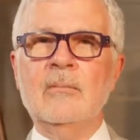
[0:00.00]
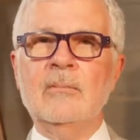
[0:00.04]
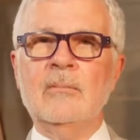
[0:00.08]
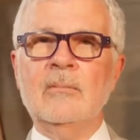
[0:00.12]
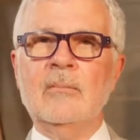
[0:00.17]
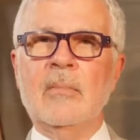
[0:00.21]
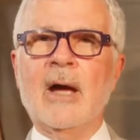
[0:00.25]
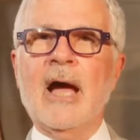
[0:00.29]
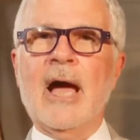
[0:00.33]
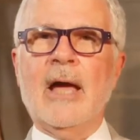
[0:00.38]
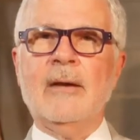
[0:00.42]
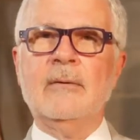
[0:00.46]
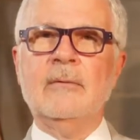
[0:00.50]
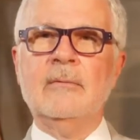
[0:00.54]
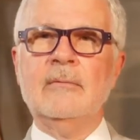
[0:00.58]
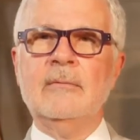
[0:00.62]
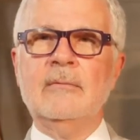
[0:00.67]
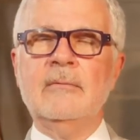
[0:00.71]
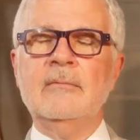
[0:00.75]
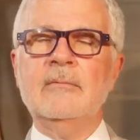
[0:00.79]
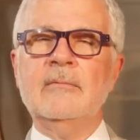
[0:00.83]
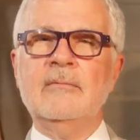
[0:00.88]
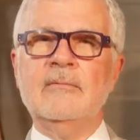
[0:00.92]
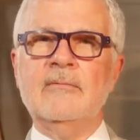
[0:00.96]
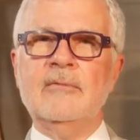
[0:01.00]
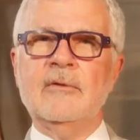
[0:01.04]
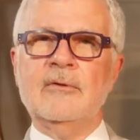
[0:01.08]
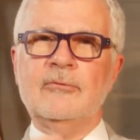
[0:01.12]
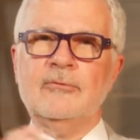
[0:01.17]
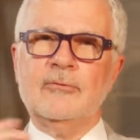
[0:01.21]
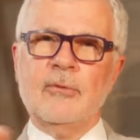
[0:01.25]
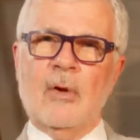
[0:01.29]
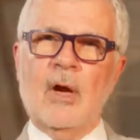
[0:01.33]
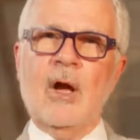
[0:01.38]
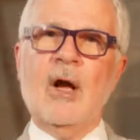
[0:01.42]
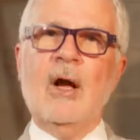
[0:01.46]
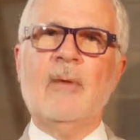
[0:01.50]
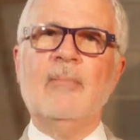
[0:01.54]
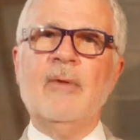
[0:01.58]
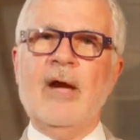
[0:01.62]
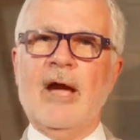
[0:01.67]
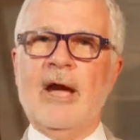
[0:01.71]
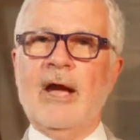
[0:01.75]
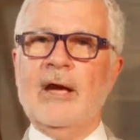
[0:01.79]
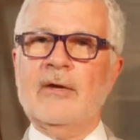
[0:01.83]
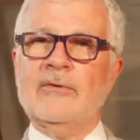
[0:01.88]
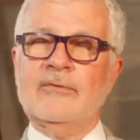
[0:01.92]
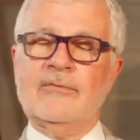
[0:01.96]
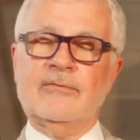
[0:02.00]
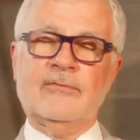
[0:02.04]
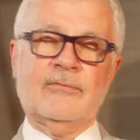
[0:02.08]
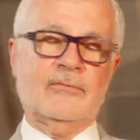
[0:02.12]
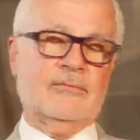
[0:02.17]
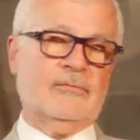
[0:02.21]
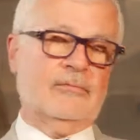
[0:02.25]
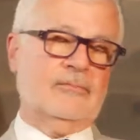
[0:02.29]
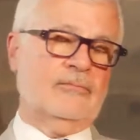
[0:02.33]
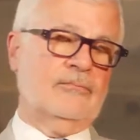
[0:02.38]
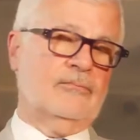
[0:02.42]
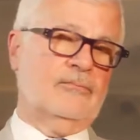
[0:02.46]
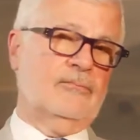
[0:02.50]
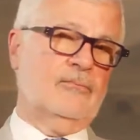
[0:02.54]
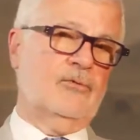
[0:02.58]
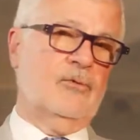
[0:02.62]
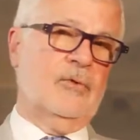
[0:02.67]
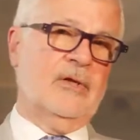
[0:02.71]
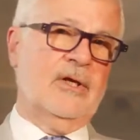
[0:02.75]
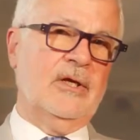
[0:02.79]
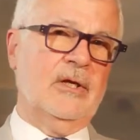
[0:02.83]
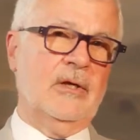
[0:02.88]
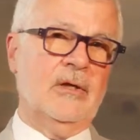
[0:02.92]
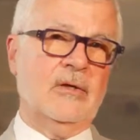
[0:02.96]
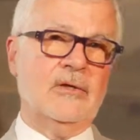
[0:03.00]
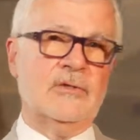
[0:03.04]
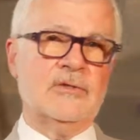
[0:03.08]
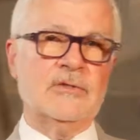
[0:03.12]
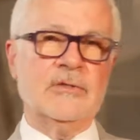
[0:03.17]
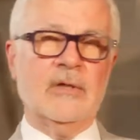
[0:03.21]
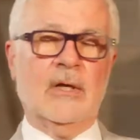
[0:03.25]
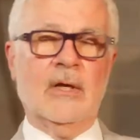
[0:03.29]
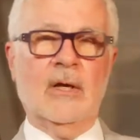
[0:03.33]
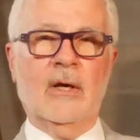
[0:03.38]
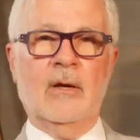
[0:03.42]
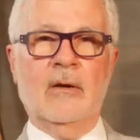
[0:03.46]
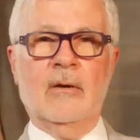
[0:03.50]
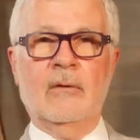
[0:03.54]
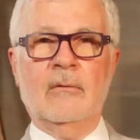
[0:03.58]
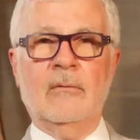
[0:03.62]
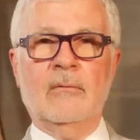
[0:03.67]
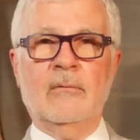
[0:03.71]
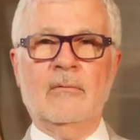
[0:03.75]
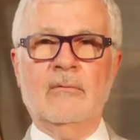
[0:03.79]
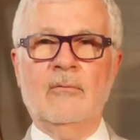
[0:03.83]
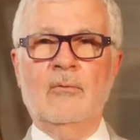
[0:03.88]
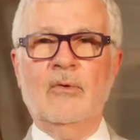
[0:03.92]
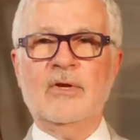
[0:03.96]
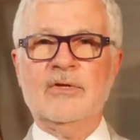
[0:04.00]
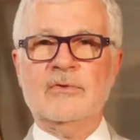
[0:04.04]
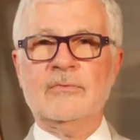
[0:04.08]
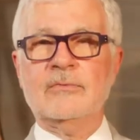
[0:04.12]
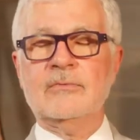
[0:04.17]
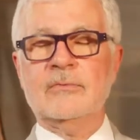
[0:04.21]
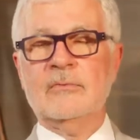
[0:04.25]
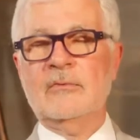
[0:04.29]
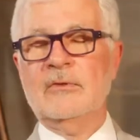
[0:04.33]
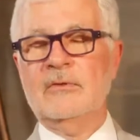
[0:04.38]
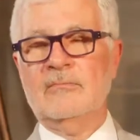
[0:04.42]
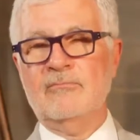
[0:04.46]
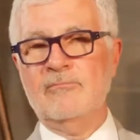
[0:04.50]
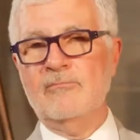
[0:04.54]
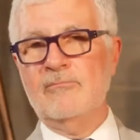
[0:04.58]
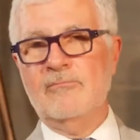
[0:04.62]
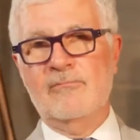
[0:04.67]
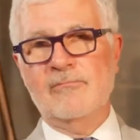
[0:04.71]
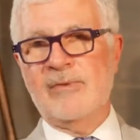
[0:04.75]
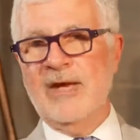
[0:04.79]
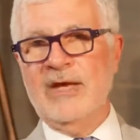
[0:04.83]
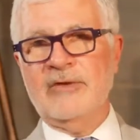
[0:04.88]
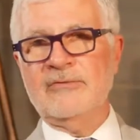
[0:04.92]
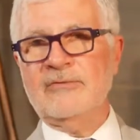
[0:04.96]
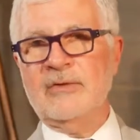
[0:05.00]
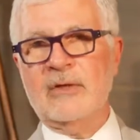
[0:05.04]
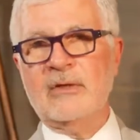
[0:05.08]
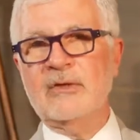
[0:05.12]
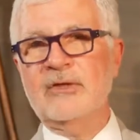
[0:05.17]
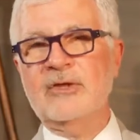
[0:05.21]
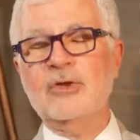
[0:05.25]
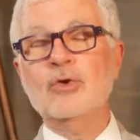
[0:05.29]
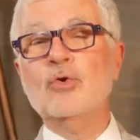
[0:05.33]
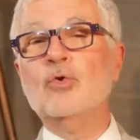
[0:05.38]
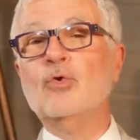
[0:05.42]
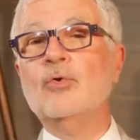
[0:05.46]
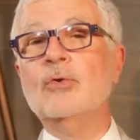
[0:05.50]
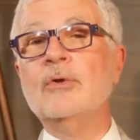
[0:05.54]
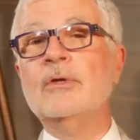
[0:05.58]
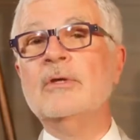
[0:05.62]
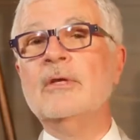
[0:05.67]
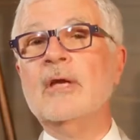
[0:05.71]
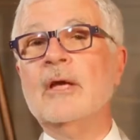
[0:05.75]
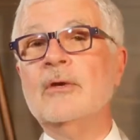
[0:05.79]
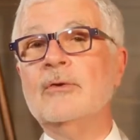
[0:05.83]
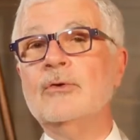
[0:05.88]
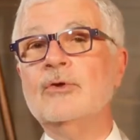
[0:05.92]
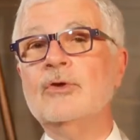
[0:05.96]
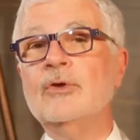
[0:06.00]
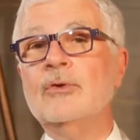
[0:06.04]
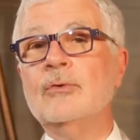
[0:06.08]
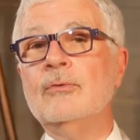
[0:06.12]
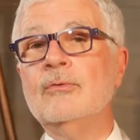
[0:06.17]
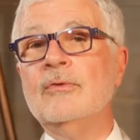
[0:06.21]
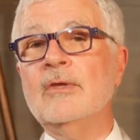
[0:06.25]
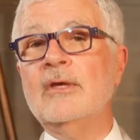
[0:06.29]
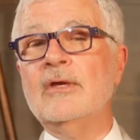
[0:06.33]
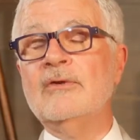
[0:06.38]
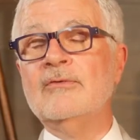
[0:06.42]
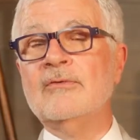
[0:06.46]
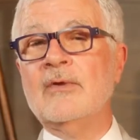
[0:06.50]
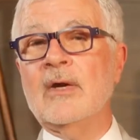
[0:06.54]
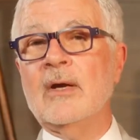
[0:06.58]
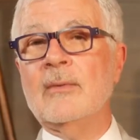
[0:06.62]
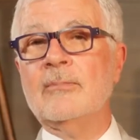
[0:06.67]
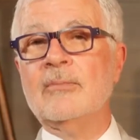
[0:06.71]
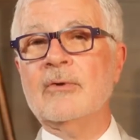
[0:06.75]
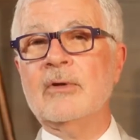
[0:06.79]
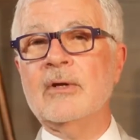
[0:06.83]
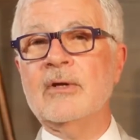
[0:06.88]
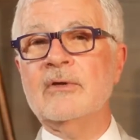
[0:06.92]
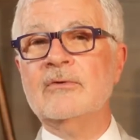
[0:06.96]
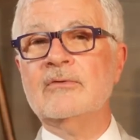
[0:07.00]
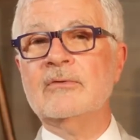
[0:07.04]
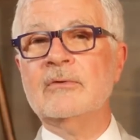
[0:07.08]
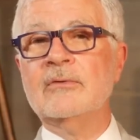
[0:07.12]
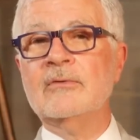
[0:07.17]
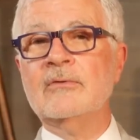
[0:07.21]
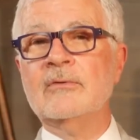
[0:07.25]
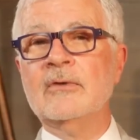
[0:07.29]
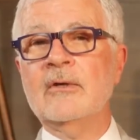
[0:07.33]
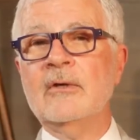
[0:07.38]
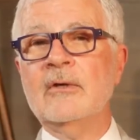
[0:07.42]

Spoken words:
But the drawbacks 20 years ago, which basically you couldn't undo these operations,